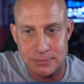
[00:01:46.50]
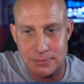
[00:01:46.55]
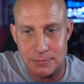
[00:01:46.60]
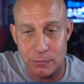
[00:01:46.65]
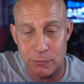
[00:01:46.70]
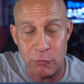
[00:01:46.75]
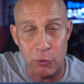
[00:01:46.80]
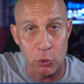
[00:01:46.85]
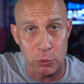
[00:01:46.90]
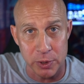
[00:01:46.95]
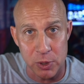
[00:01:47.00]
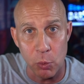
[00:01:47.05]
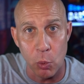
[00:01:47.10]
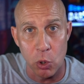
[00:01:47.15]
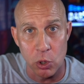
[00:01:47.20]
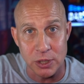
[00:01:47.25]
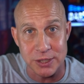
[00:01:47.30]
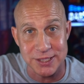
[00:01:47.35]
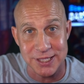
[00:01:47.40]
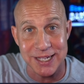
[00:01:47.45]
for
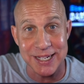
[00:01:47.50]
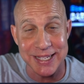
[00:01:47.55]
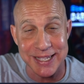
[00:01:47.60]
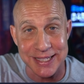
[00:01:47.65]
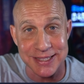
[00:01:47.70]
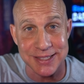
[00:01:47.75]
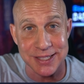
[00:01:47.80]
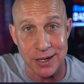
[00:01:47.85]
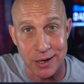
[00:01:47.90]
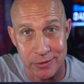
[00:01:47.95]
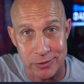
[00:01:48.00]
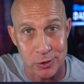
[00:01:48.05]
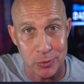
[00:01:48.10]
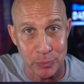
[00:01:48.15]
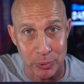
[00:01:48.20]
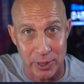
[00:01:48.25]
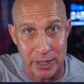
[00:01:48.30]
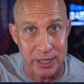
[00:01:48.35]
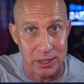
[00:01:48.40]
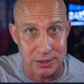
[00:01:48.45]
rewards against other
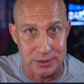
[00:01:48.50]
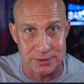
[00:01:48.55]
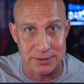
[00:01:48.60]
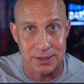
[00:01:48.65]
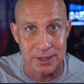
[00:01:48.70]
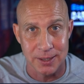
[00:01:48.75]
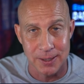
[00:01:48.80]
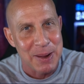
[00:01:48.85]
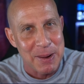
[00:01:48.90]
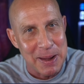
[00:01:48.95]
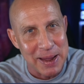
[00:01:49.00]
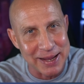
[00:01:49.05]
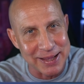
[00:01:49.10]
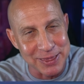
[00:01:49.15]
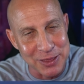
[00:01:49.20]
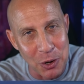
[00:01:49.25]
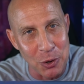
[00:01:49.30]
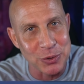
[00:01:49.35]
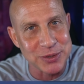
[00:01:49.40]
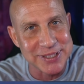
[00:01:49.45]
players. In
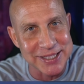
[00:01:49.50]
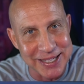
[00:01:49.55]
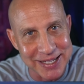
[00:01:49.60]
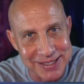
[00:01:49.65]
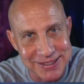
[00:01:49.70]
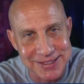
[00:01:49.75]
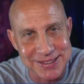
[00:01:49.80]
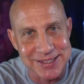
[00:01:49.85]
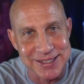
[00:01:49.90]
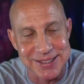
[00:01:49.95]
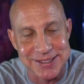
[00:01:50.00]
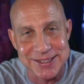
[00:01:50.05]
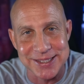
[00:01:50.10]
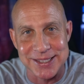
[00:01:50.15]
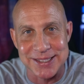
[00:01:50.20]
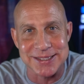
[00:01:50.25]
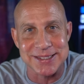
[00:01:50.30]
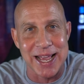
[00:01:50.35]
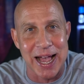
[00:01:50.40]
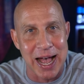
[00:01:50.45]
those
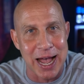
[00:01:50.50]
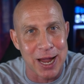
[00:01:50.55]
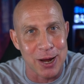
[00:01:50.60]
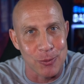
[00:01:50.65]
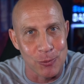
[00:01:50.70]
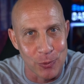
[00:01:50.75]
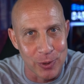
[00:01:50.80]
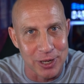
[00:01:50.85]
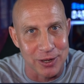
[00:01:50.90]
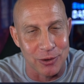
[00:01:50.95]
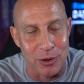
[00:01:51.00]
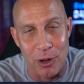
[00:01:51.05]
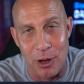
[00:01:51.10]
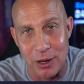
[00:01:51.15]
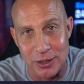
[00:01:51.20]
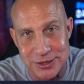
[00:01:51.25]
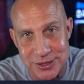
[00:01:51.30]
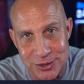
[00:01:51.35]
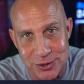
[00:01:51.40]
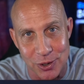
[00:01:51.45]
instances, I will.
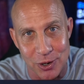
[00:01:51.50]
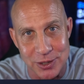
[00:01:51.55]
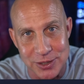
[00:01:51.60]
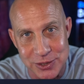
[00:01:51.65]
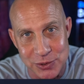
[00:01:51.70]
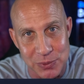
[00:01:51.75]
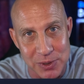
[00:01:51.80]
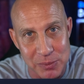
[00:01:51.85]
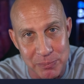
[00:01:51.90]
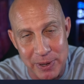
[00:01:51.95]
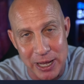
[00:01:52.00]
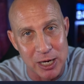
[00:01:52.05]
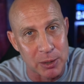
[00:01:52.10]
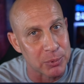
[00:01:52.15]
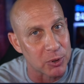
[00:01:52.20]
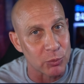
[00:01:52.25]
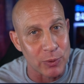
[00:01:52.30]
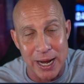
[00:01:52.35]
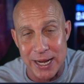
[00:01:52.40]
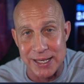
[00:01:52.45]
I'll start doing better.
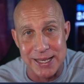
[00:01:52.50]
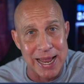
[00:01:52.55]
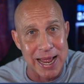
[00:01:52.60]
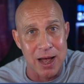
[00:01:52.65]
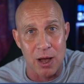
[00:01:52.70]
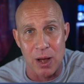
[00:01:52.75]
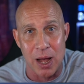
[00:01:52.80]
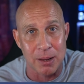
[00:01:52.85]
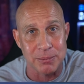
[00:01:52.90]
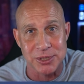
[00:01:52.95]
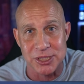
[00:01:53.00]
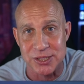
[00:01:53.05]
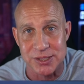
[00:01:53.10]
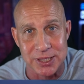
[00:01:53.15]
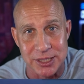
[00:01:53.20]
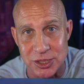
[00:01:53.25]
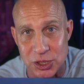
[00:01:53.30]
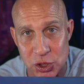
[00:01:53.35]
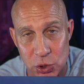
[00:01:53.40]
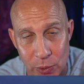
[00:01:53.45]
But right now, I'm just
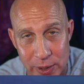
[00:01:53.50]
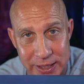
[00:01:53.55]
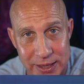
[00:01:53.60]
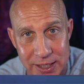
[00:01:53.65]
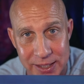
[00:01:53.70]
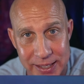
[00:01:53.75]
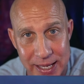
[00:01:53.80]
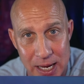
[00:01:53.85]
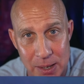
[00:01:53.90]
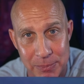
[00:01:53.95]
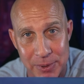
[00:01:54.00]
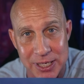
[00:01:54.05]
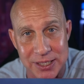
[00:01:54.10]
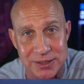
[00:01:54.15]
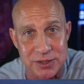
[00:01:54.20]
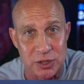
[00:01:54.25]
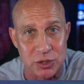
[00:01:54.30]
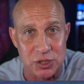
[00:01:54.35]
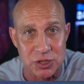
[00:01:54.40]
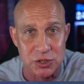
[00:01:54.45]
enjoying the game because
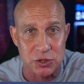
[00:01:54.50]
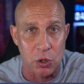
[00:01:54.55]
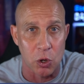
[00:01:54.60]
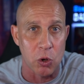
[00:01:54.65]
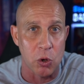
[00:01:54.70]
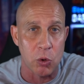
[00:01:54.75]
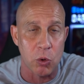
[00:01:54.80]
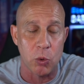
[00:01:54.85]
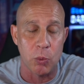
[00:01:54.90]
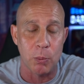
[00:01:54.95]
there's so